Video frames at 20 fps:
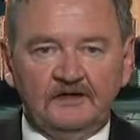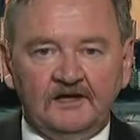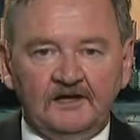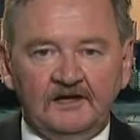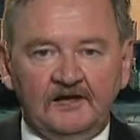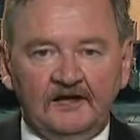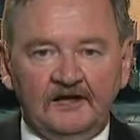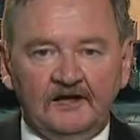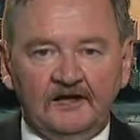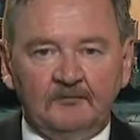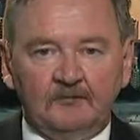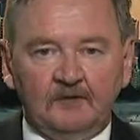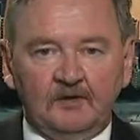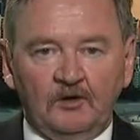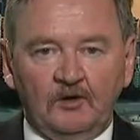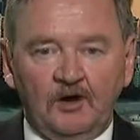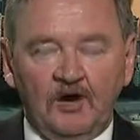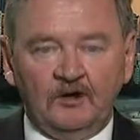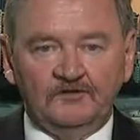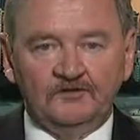
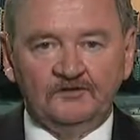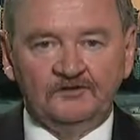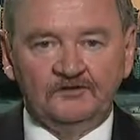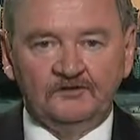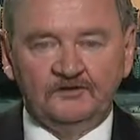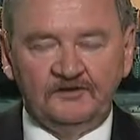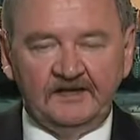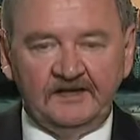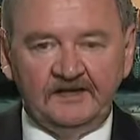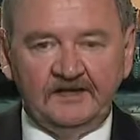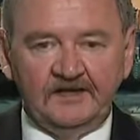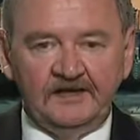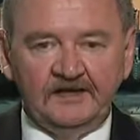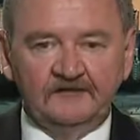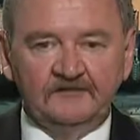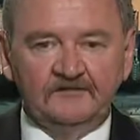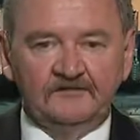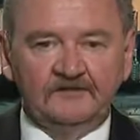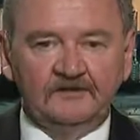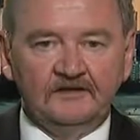over 2
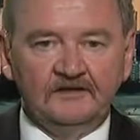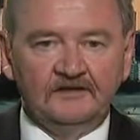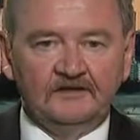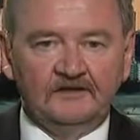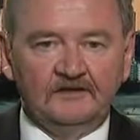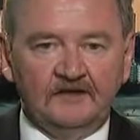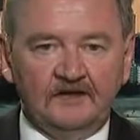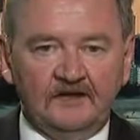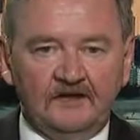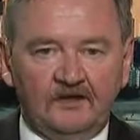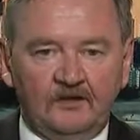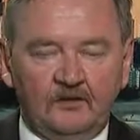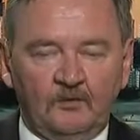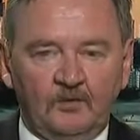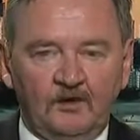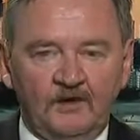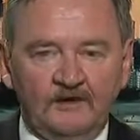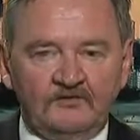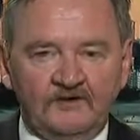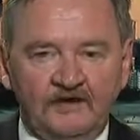decades in a
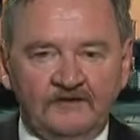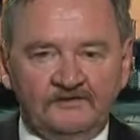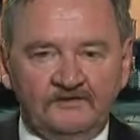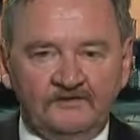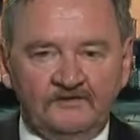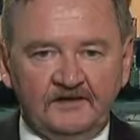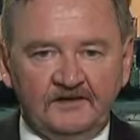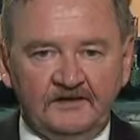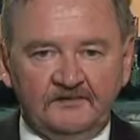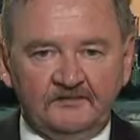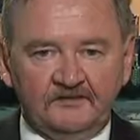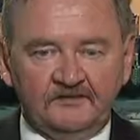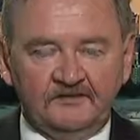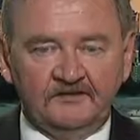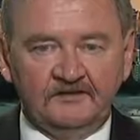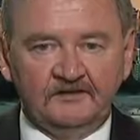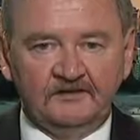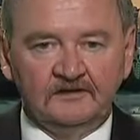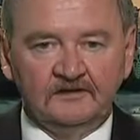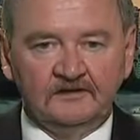wide range of countries
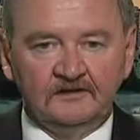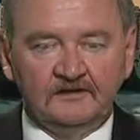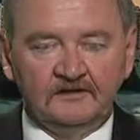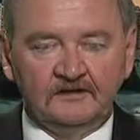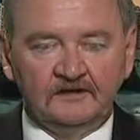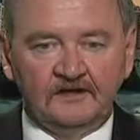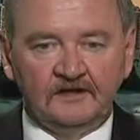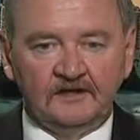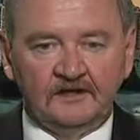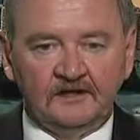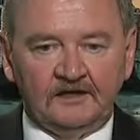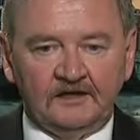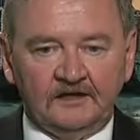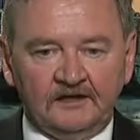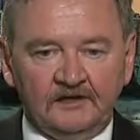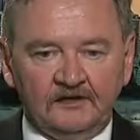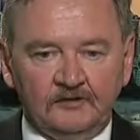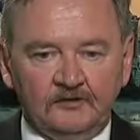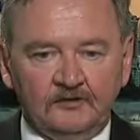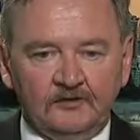in
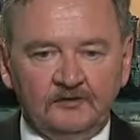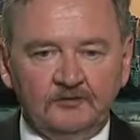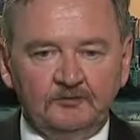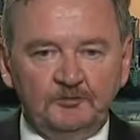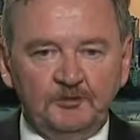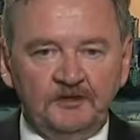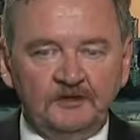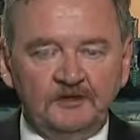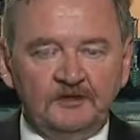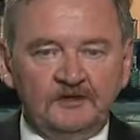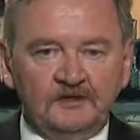Europe.